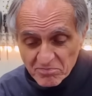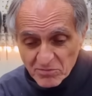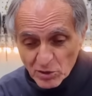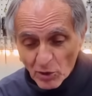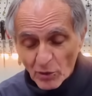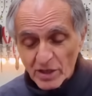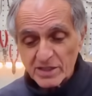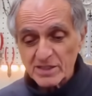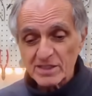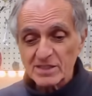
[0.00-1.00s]
you know,
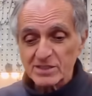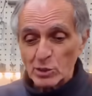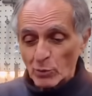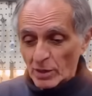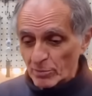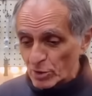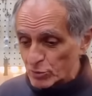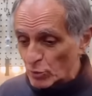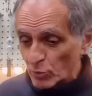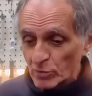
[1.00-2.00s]
and see what I'm going to
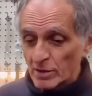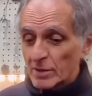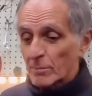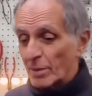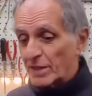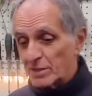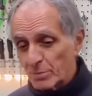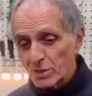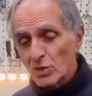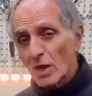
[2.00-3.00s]
do. But in the
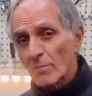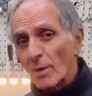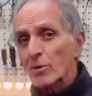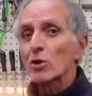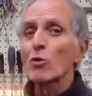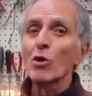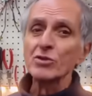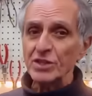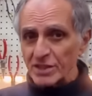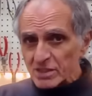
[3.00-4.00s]
meantime, I'm going to go
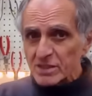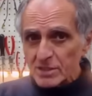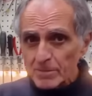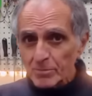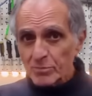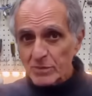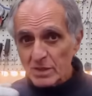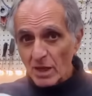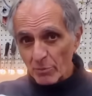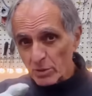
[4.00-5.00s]
underneath.
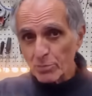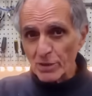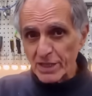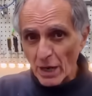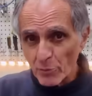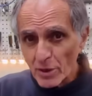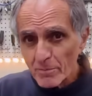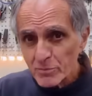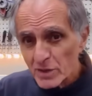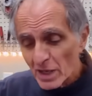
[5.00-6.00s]
I'm going to put a
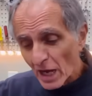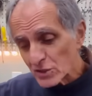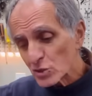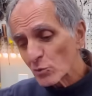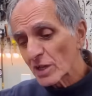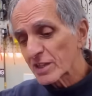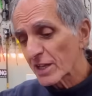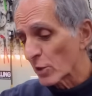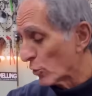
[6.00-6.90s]
camera. I just want to take a